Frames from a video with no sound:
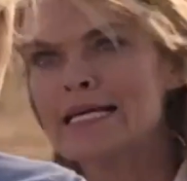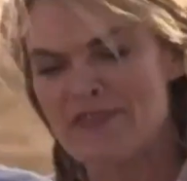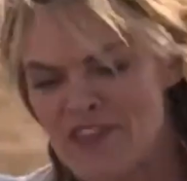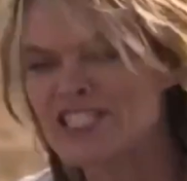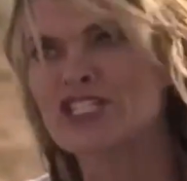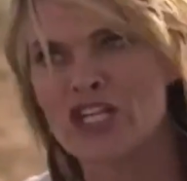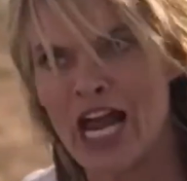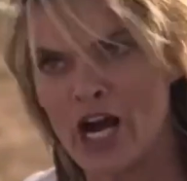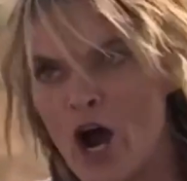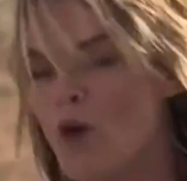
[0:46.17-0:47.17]
This
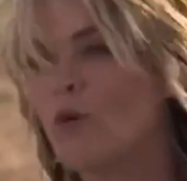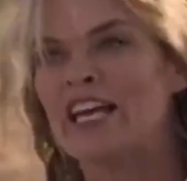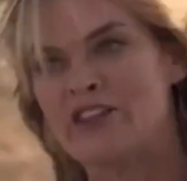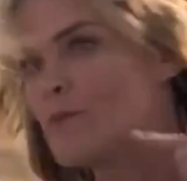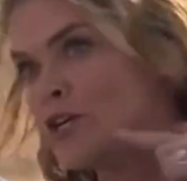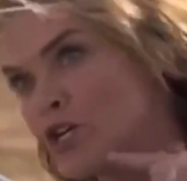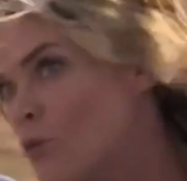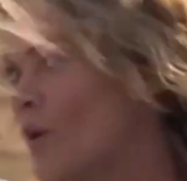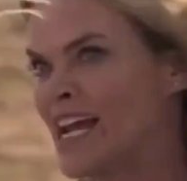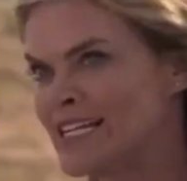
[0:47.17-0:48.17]
chair will either be your
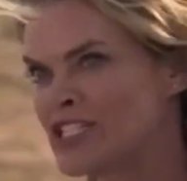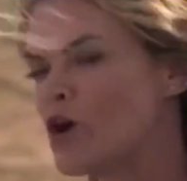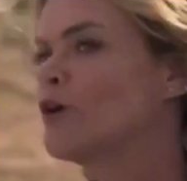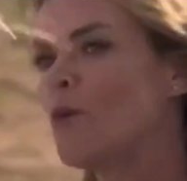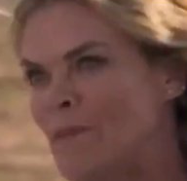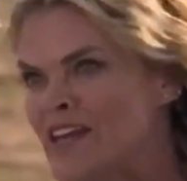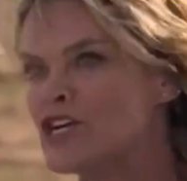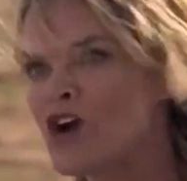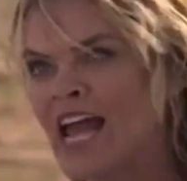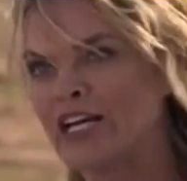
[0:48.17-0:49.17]
wings or it will be
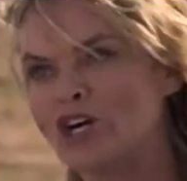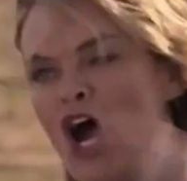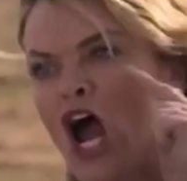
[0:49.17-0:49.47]
your anchor.